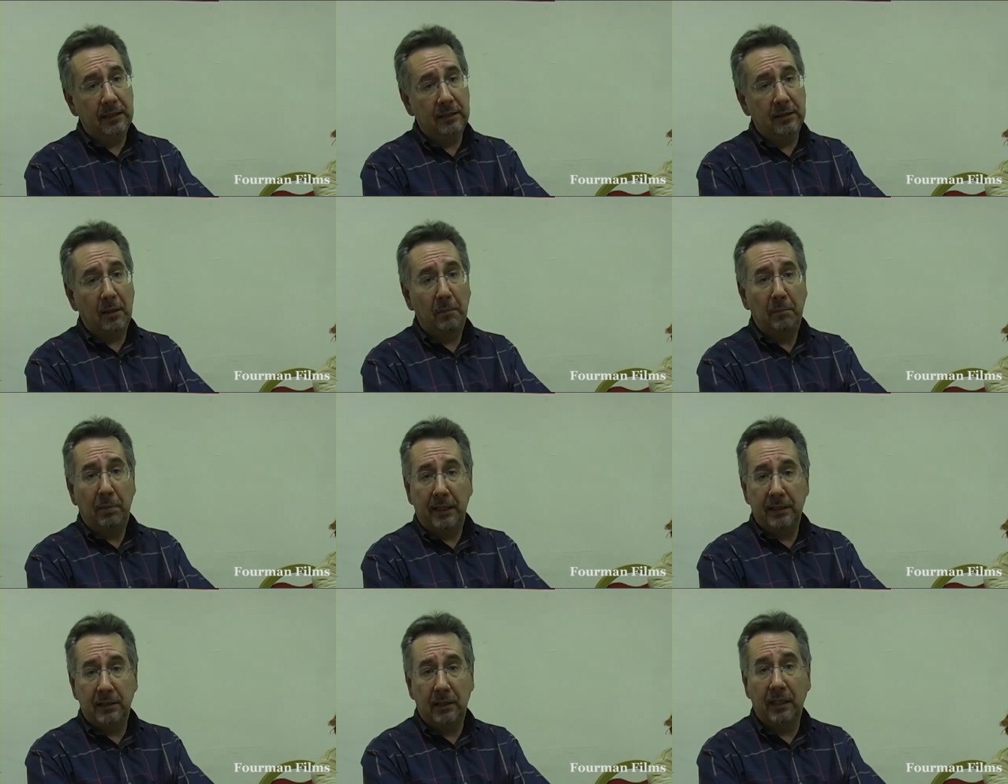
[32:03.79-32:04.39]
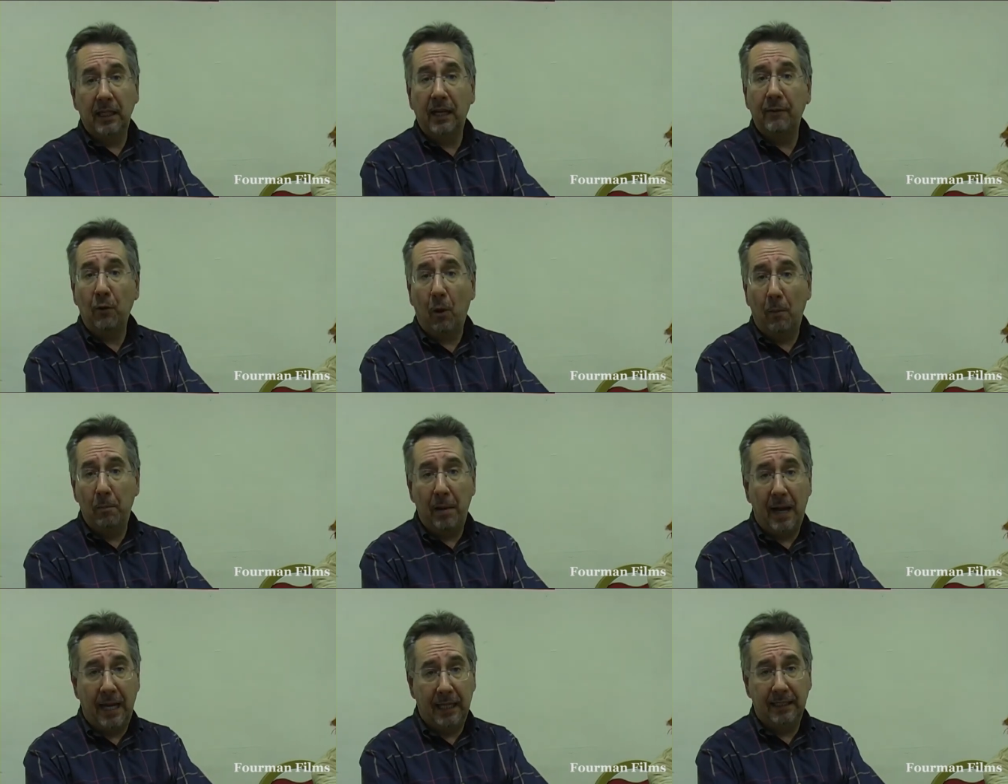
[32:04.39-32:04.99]
In some places, I think they've
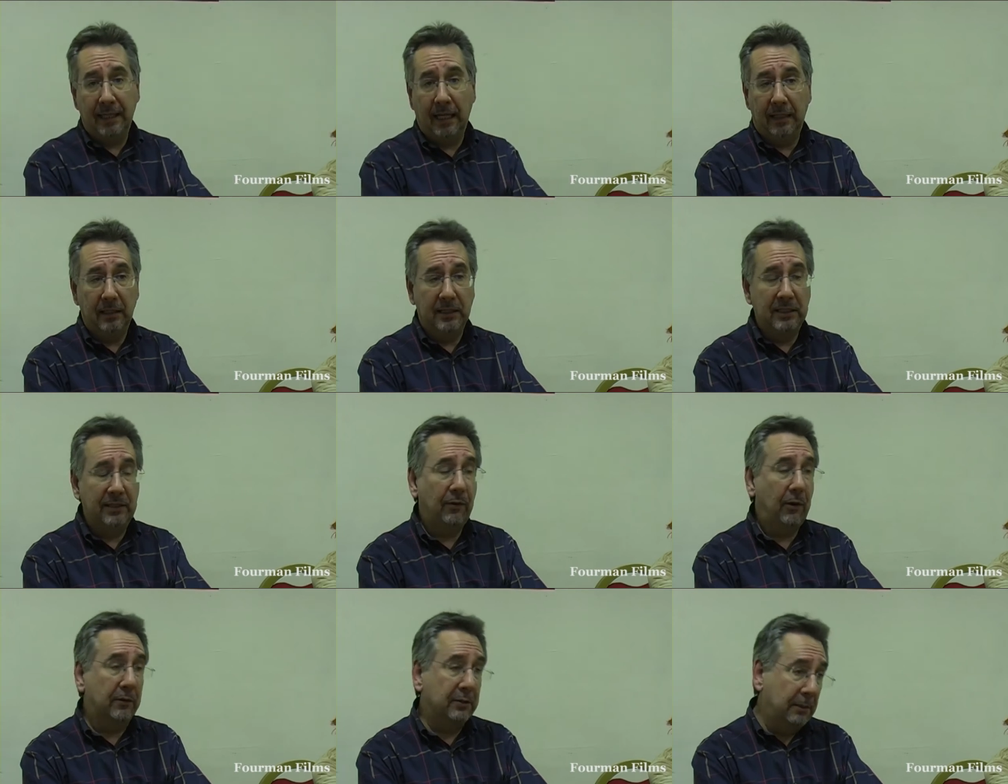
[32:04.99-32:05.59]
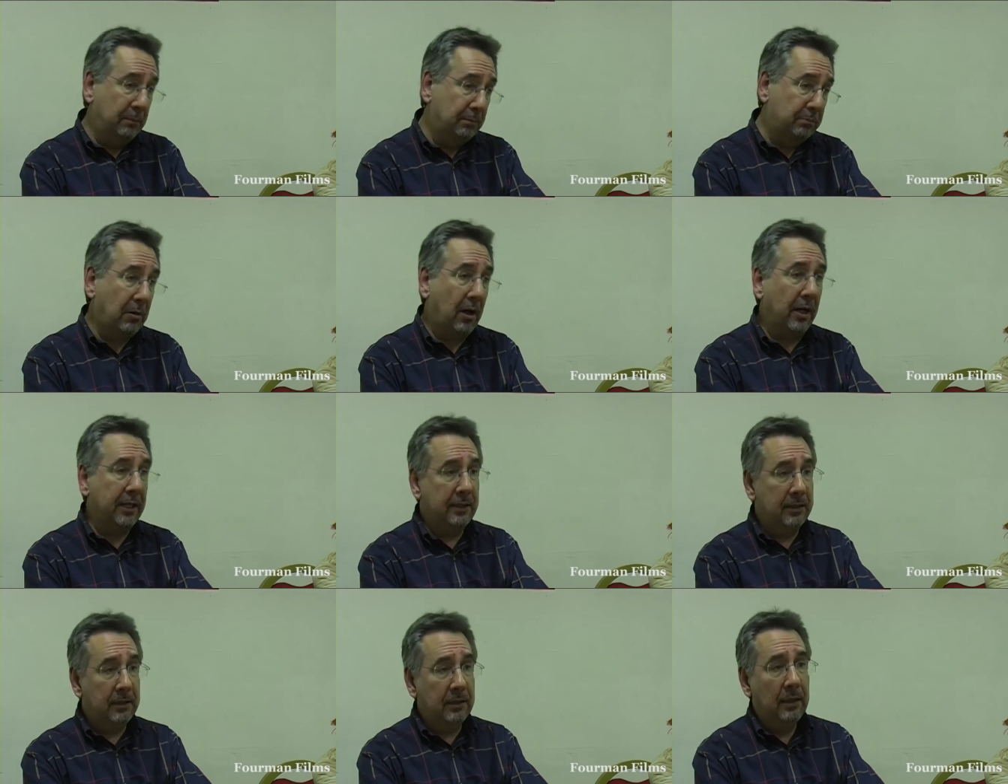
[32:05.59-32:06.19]
got bad candidates. If I was in
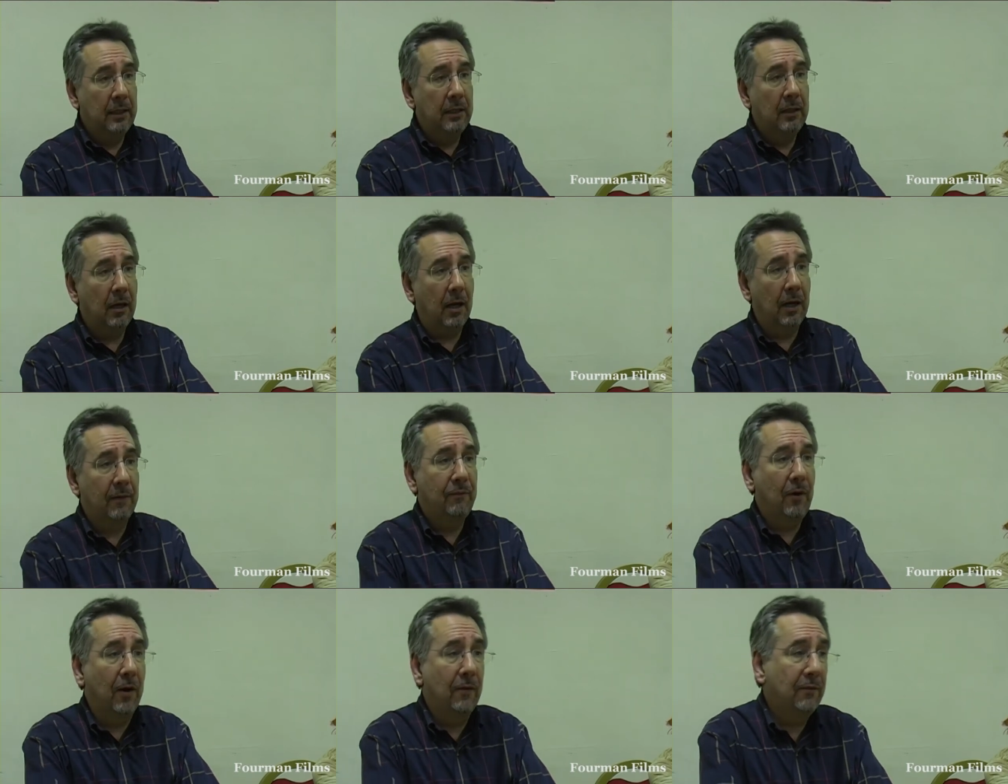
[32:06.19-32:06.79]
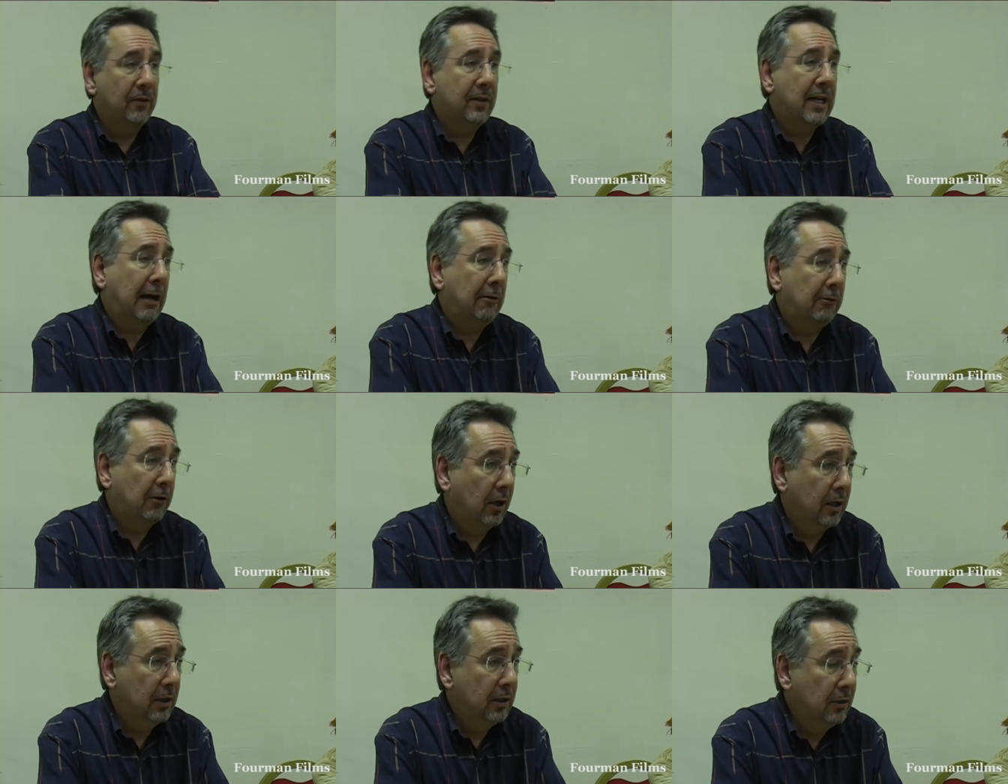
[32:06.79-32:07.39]
Brighton, I'd vote for
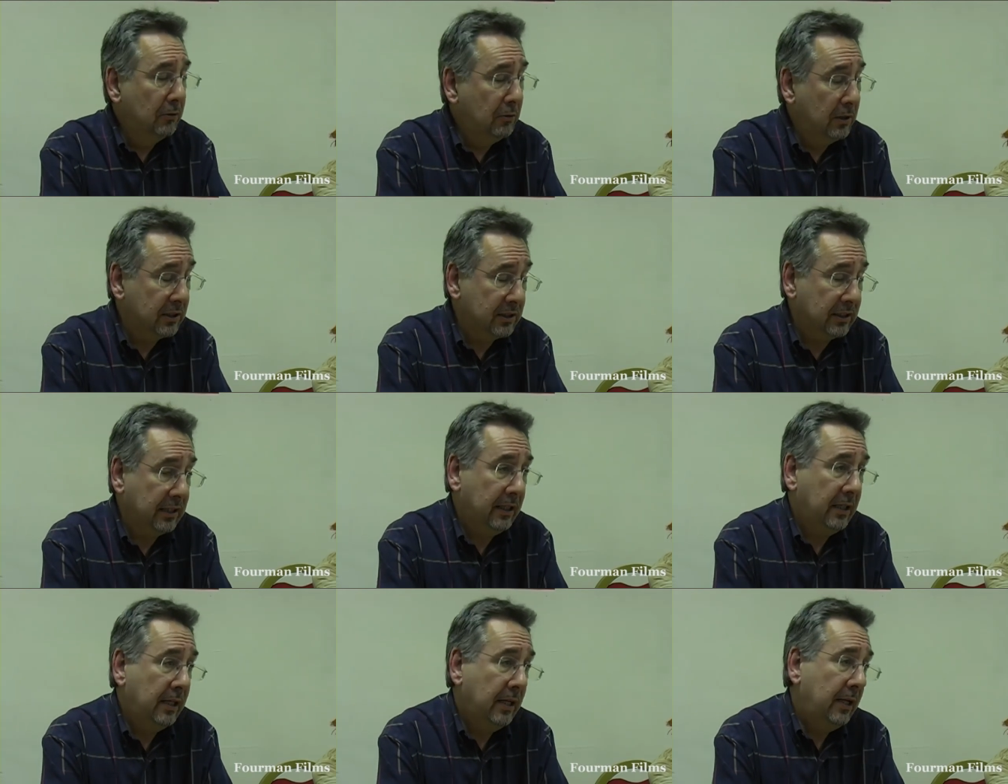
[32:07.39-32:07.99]
Caroline Lucas.